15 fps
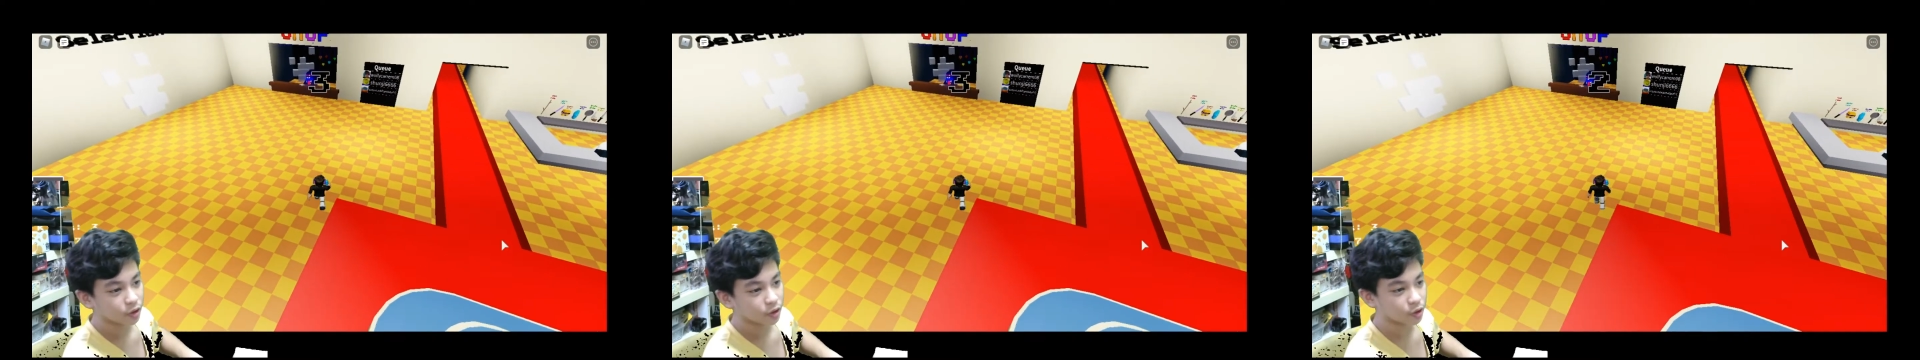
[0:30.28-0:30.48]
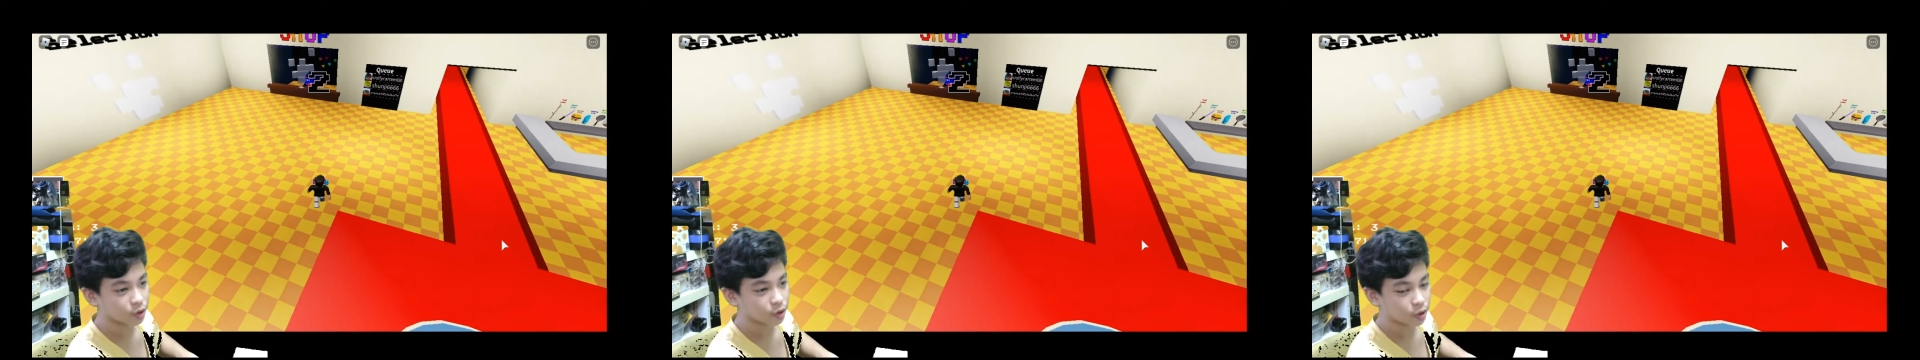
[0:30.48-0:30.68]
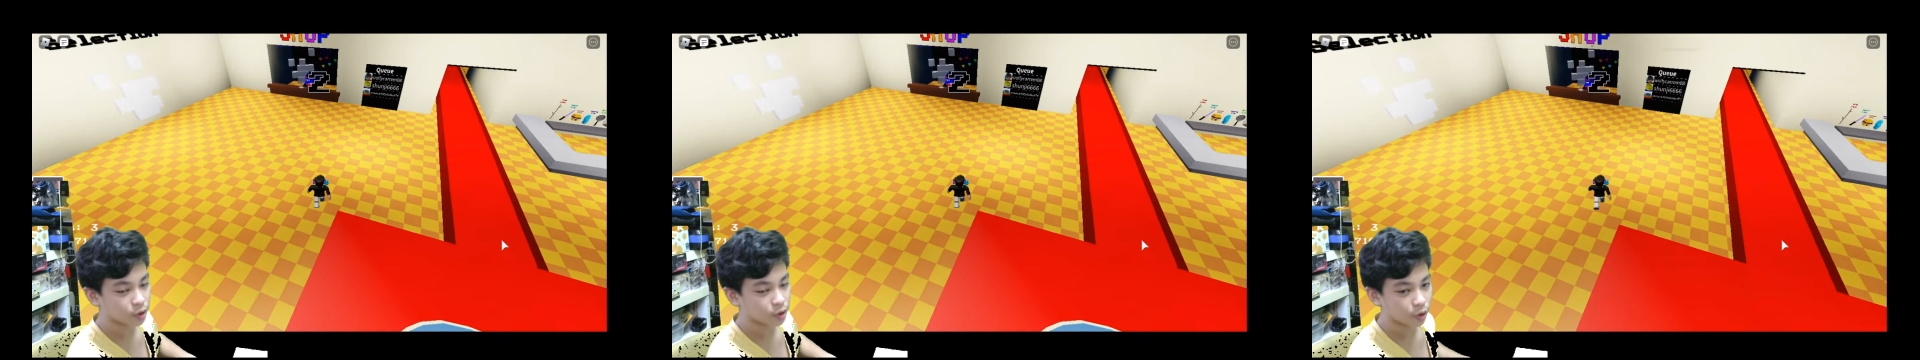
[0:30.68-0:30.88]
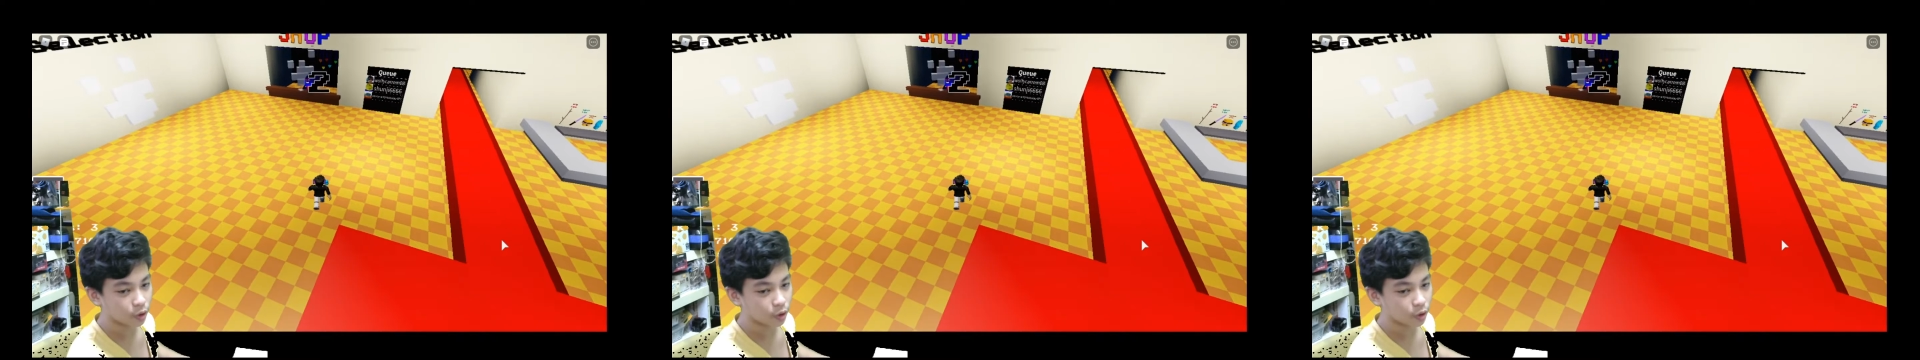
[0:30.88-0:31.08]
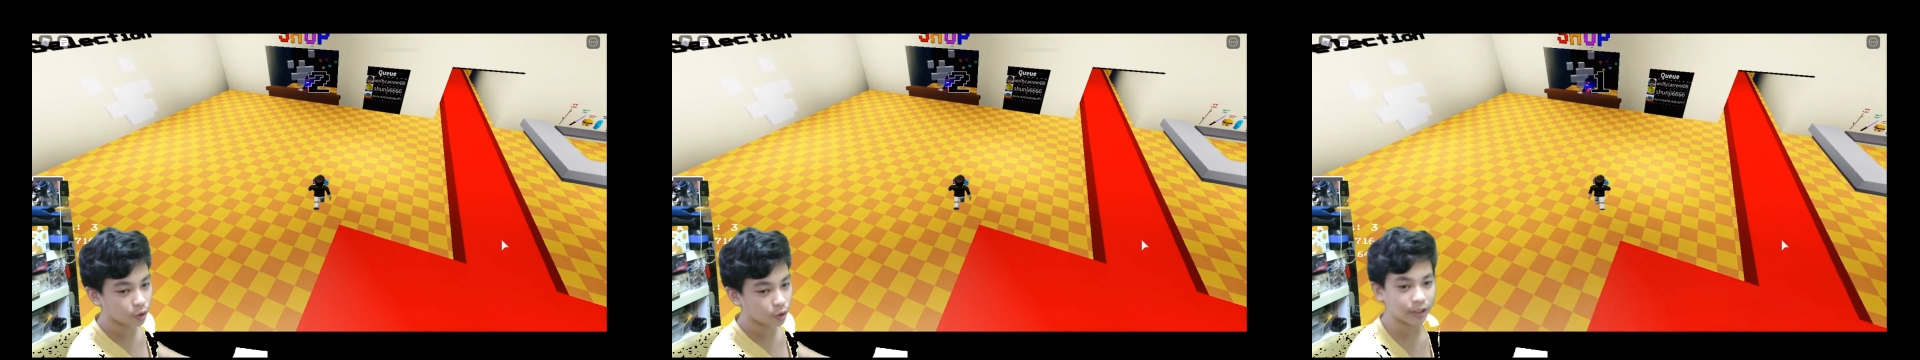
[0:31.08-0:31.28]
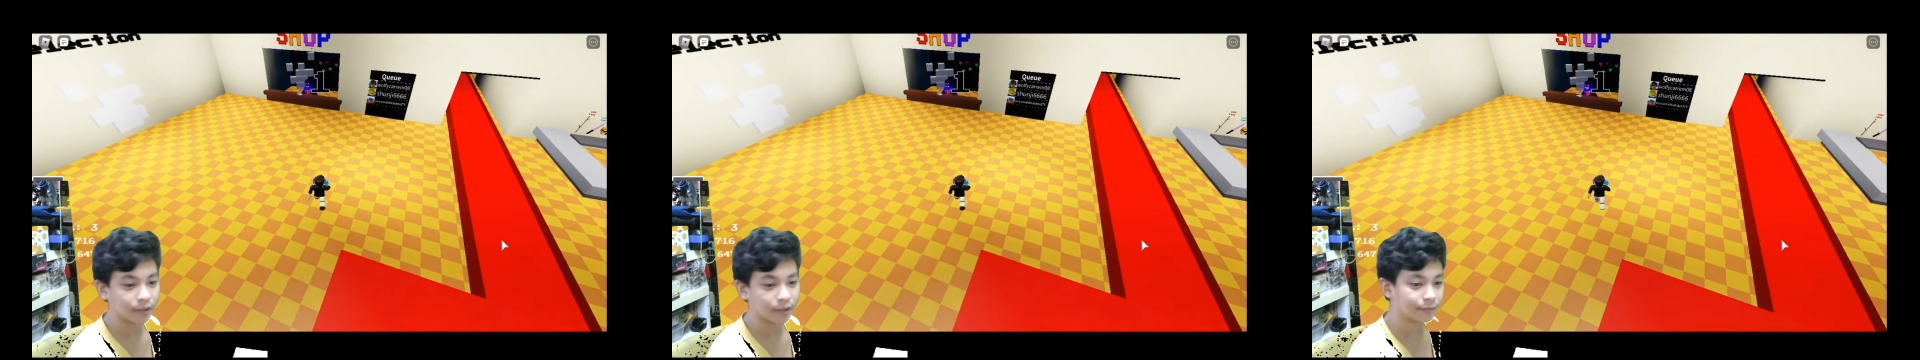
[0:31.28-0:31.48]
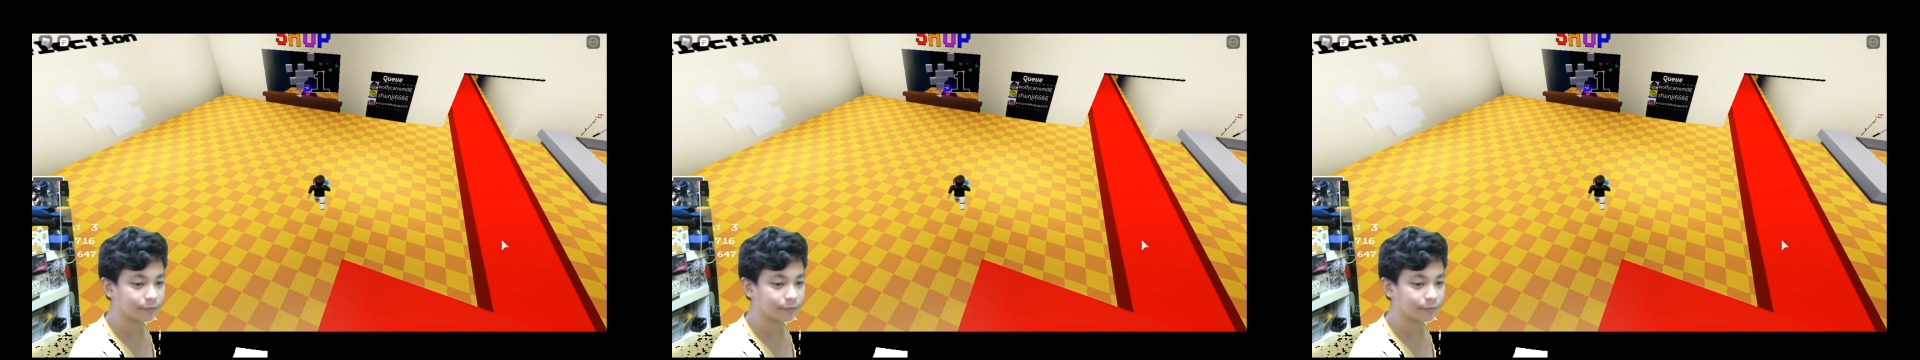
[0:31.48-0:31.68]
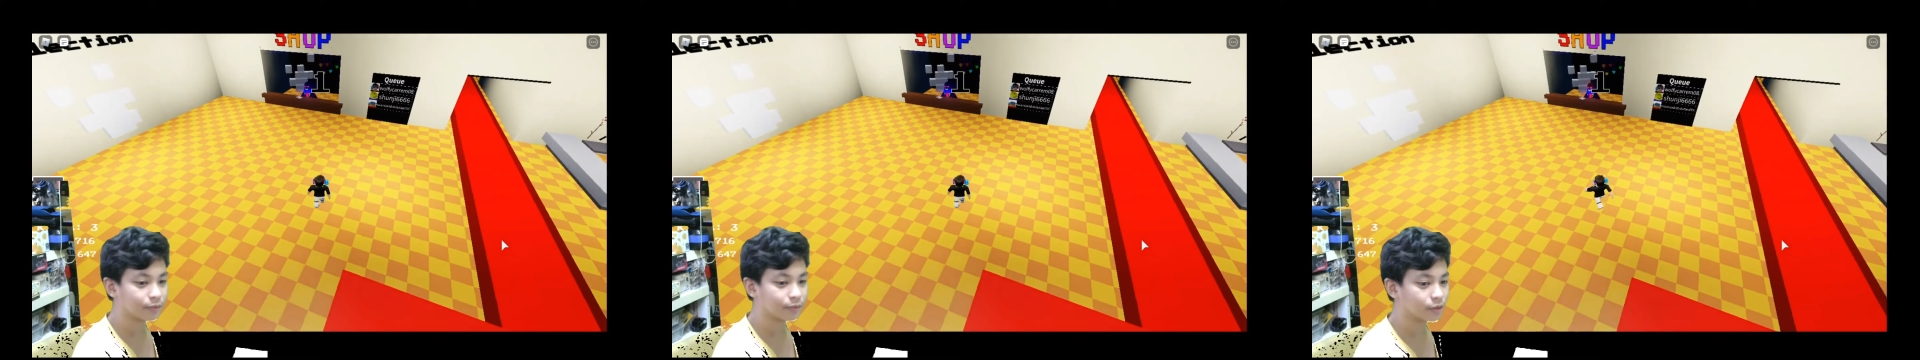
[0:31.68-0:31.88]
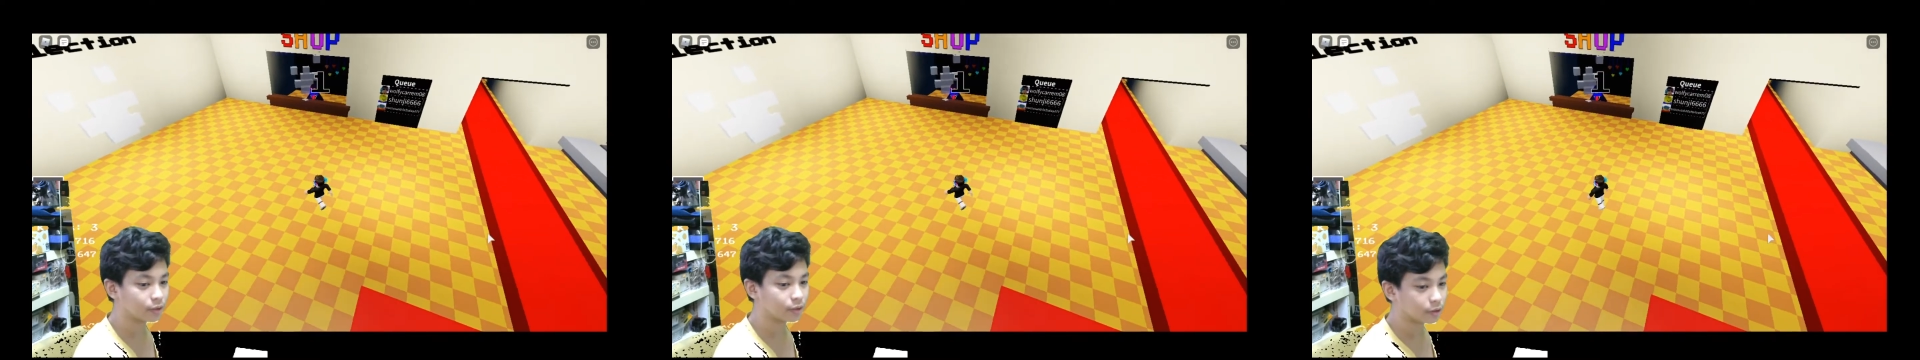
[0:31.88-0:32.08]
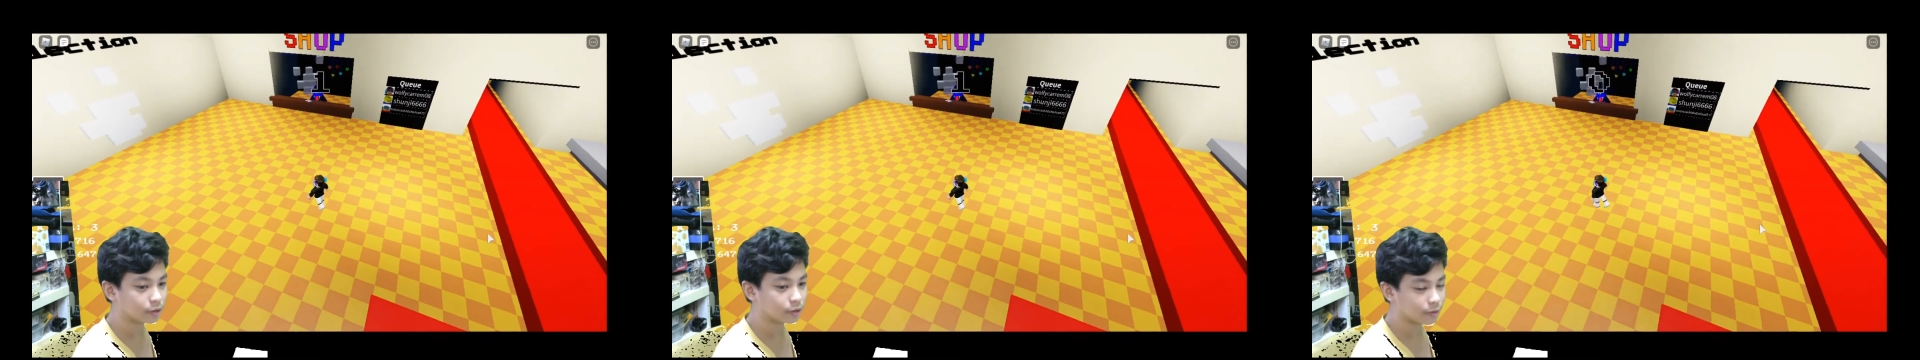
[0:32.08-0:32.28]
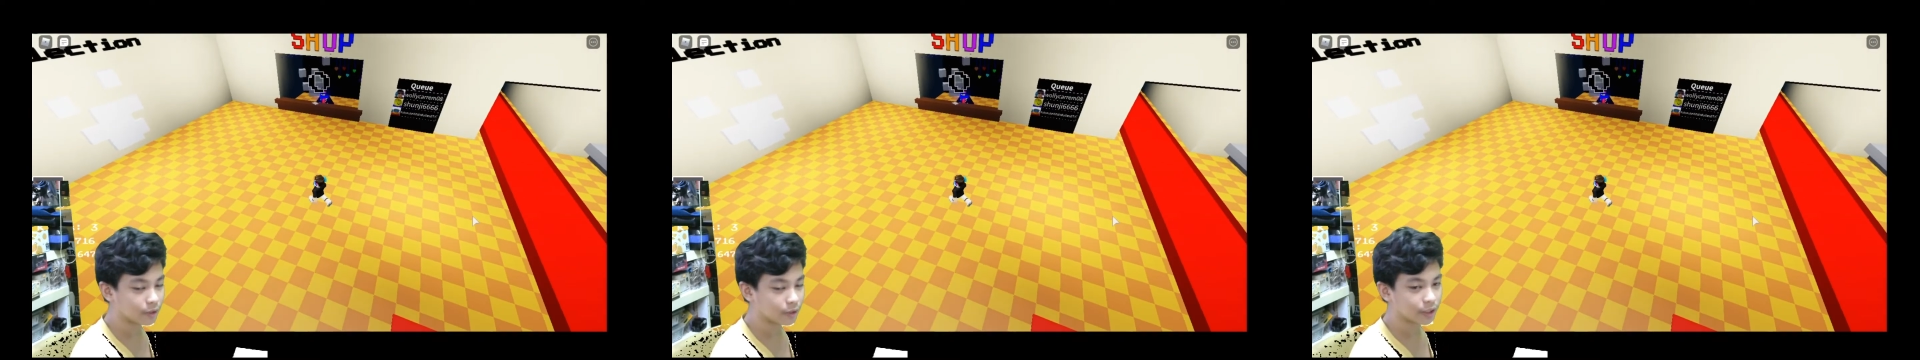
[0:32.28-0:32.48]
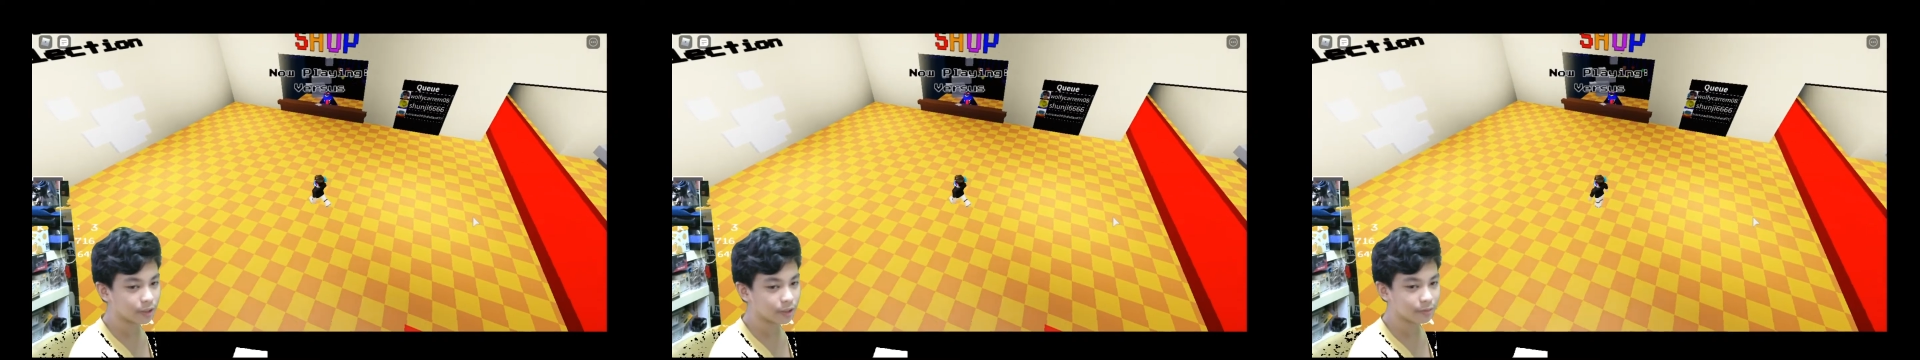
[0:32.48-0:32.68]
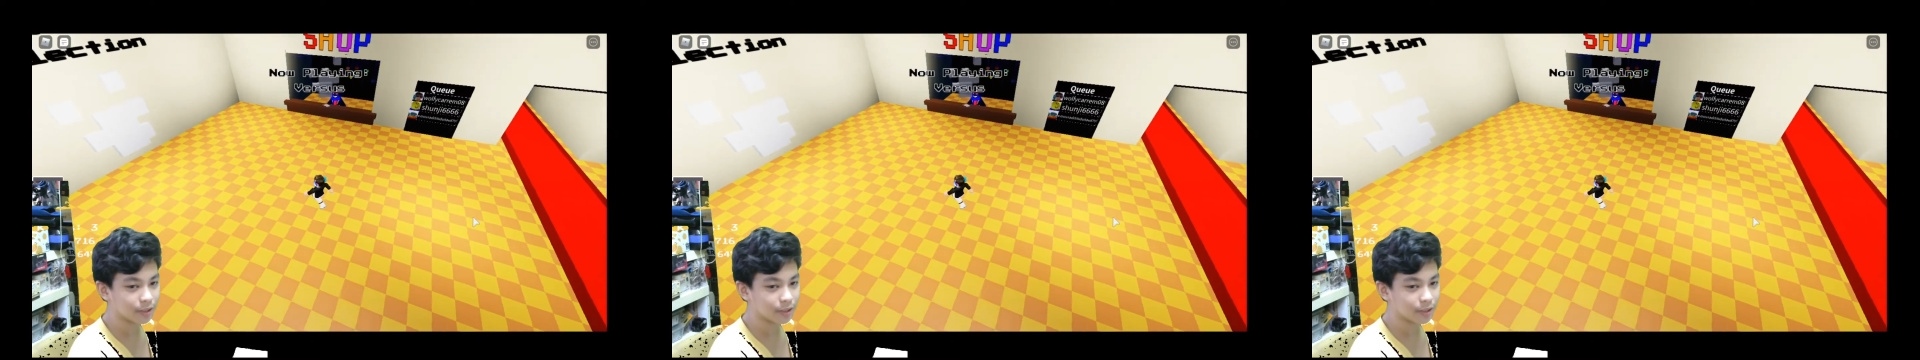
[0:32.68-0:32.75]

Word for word: So we're gonna